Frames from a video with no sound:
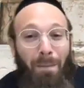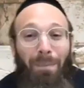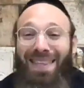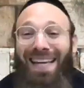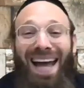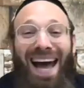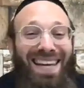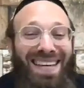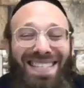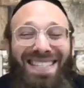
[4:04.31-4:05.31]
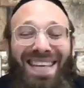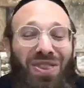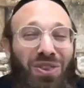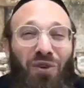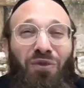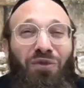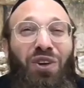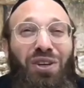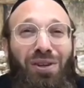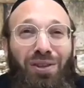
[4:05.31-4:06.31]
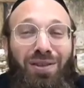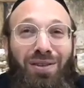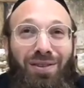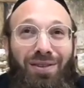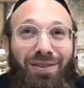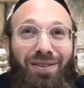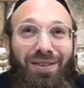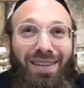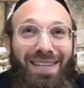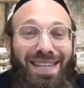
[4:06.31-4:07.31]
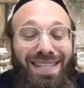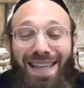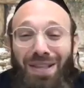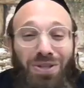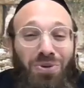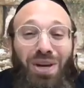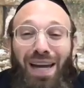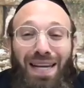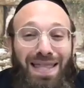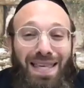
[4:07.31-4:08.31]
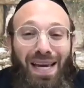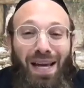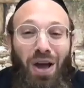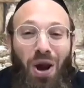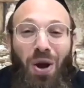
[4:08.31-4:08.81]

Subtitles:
but the guy in center field, he's not doing anything.